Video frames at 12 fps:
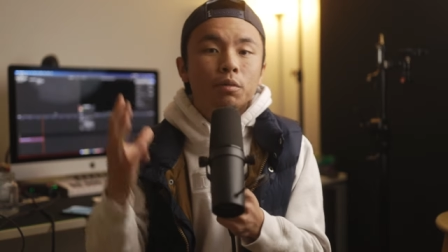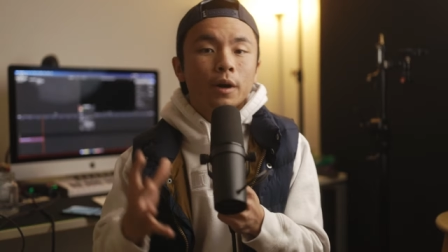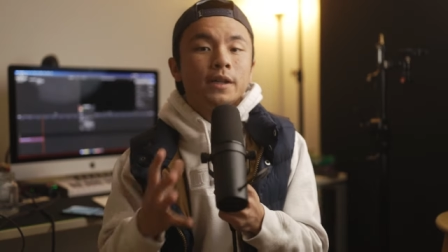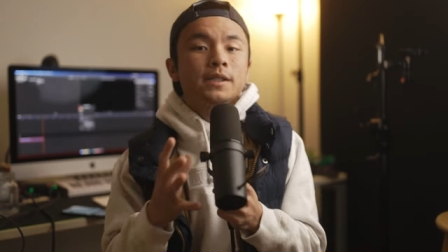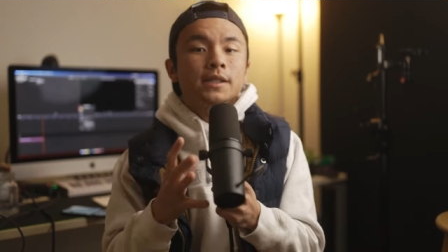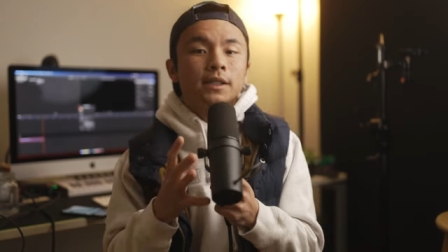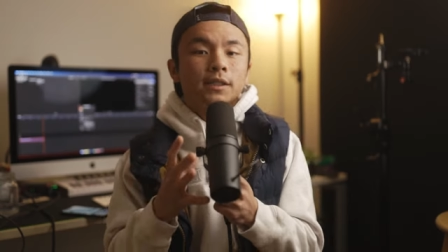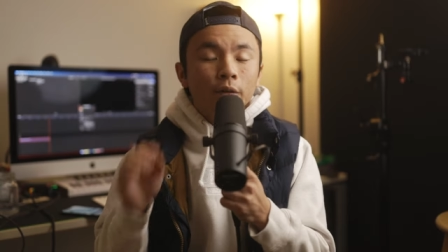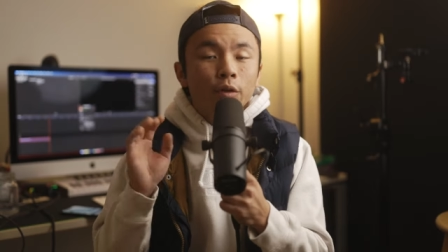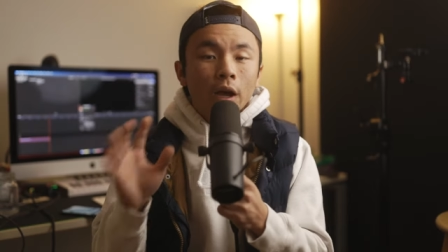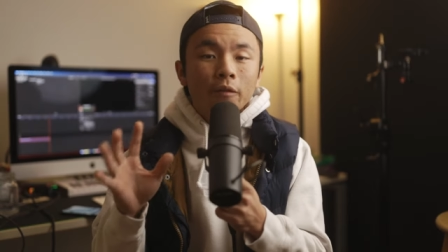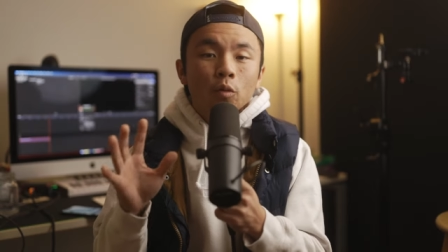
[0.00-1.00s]
pricing.
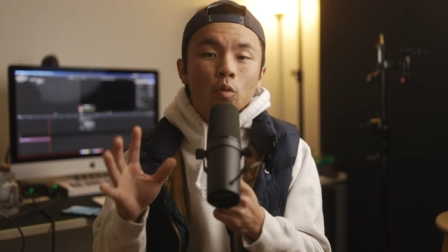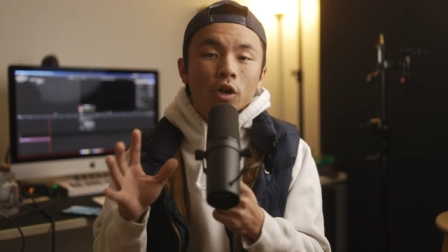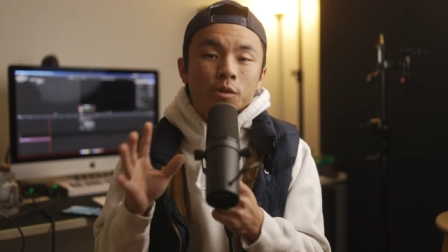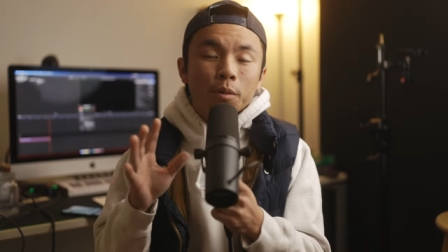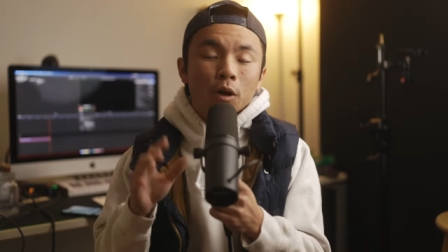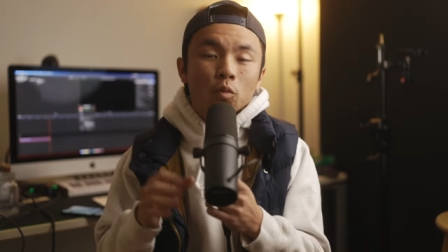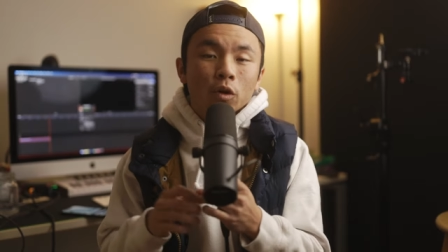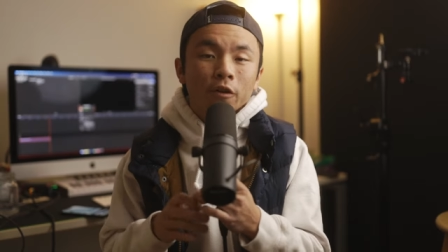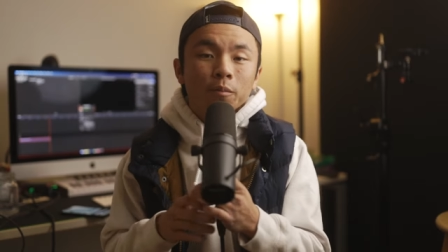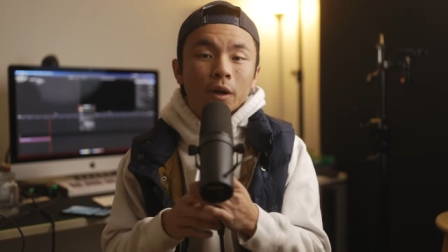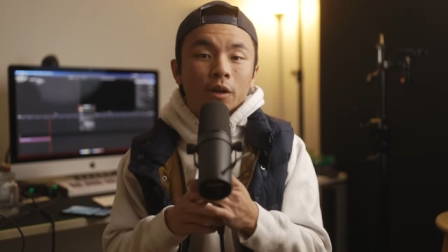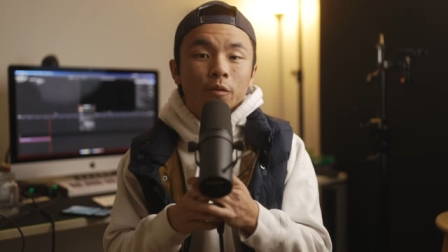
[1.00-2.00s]
If you haven't watched part one
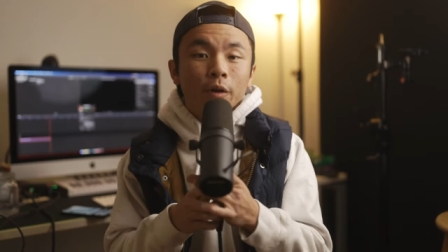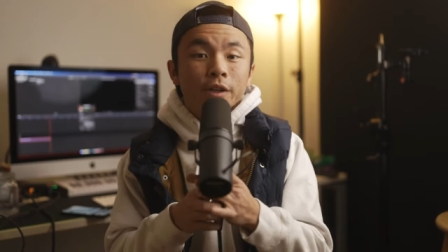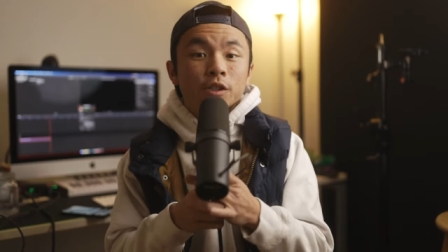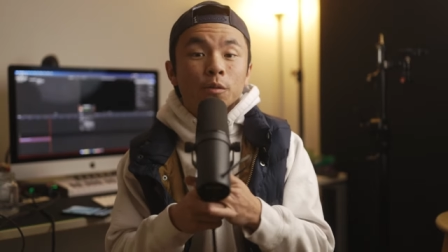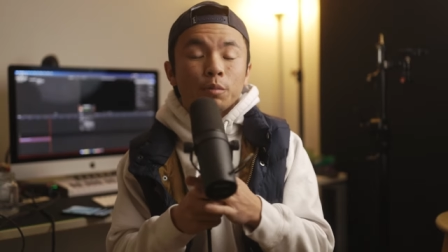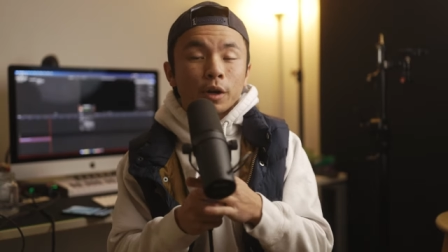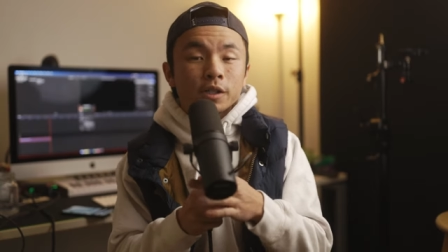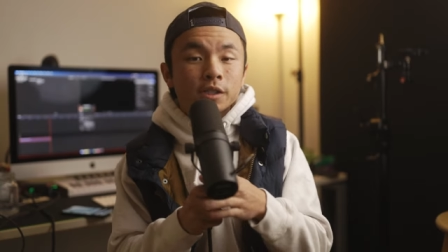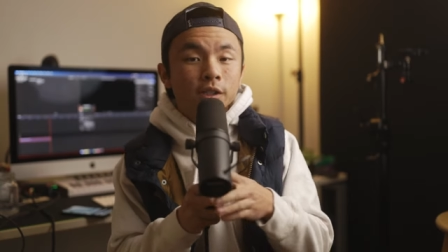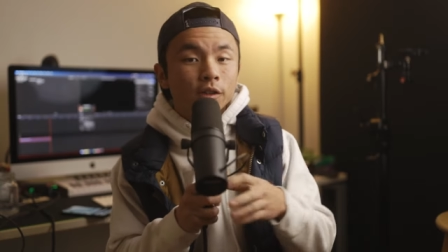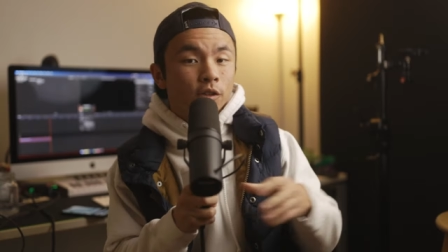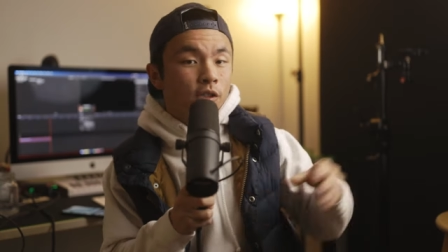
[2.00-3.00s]
of my advice on
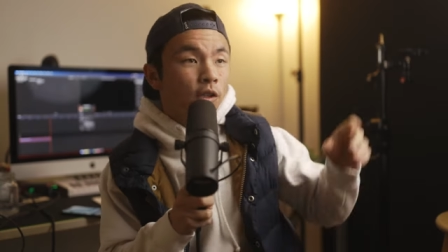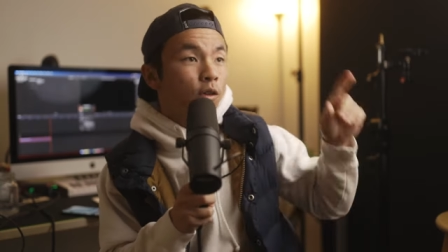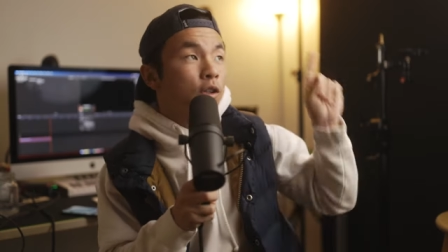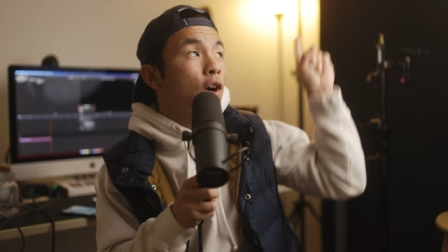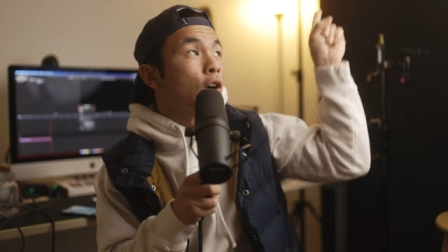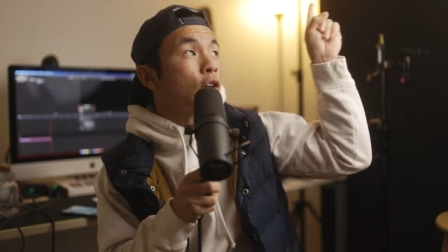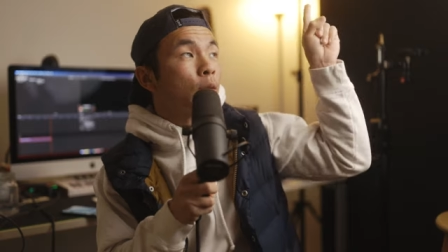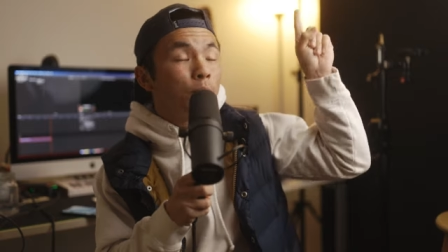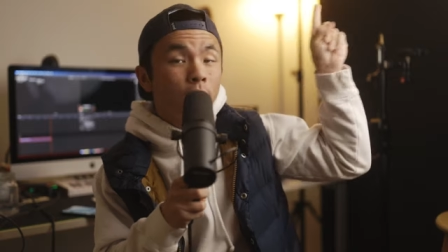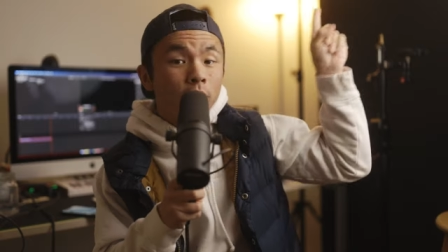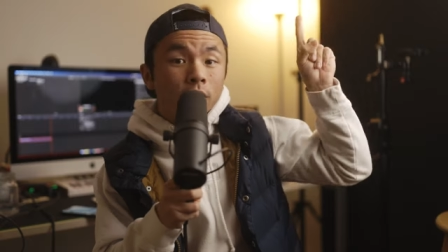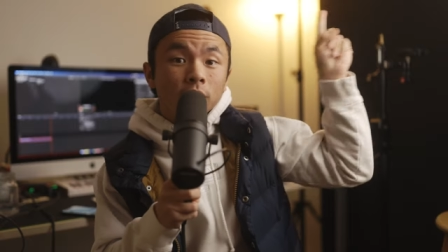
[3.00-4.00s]
pricing, there's a little card up
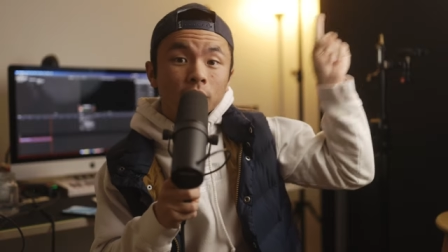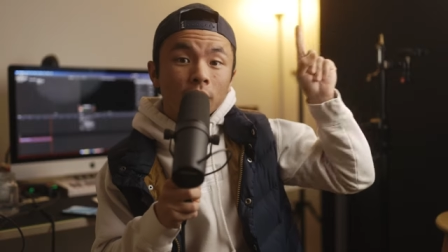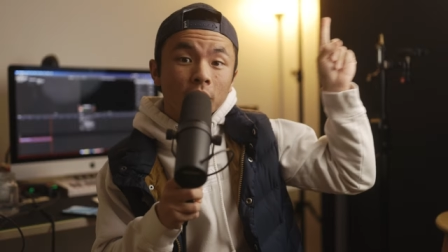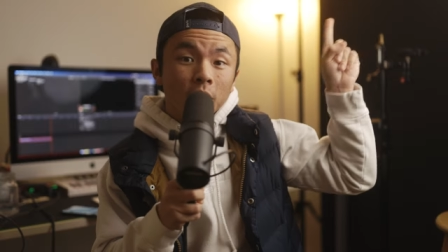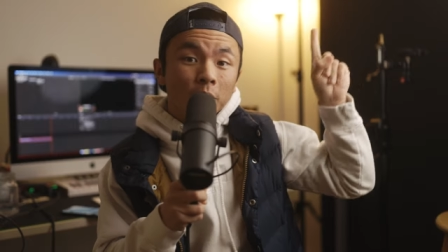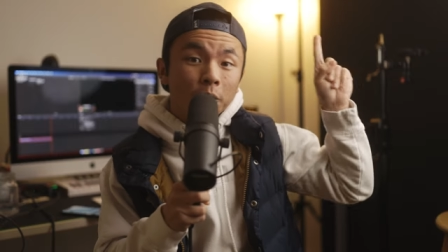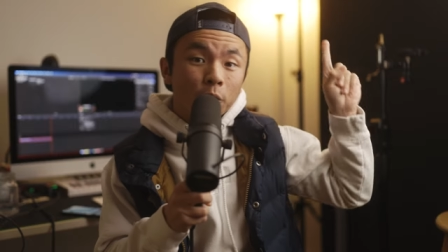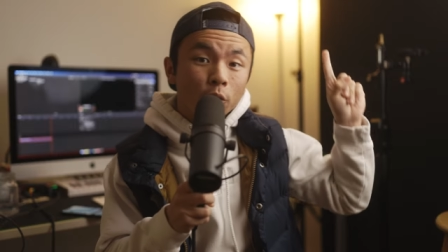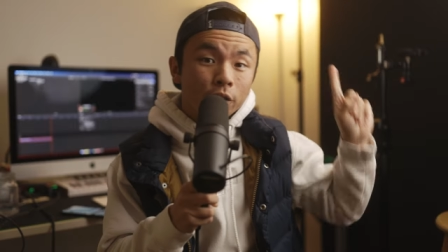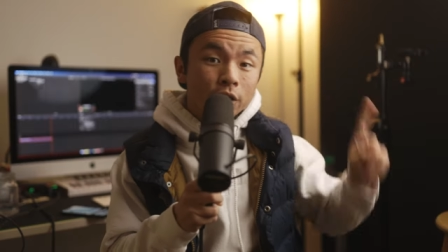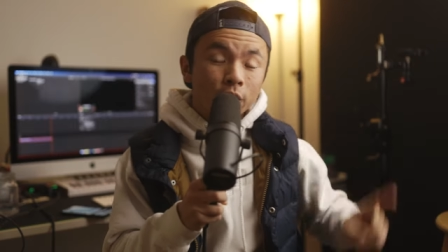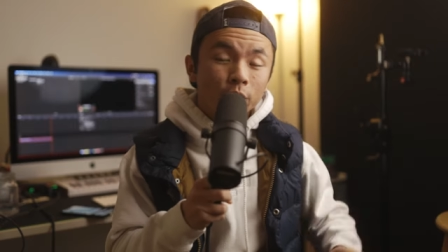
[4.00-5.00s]
here uh,
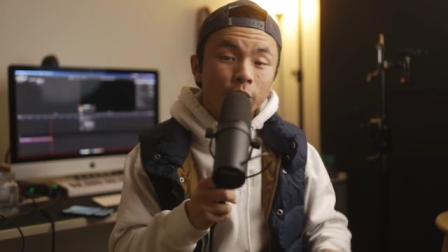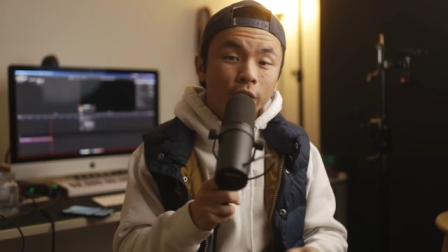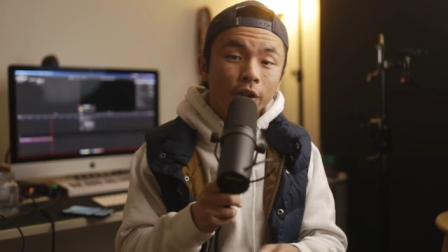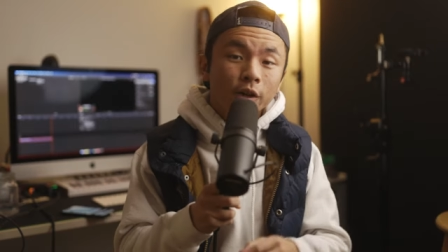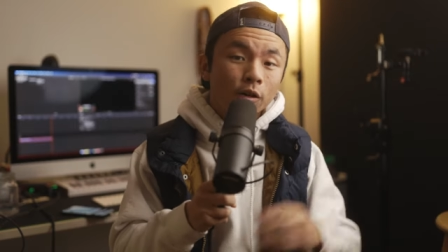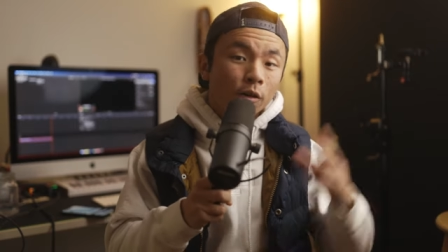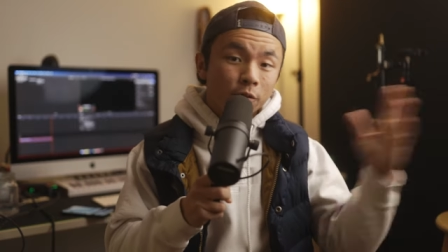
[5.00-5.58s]
for the other video.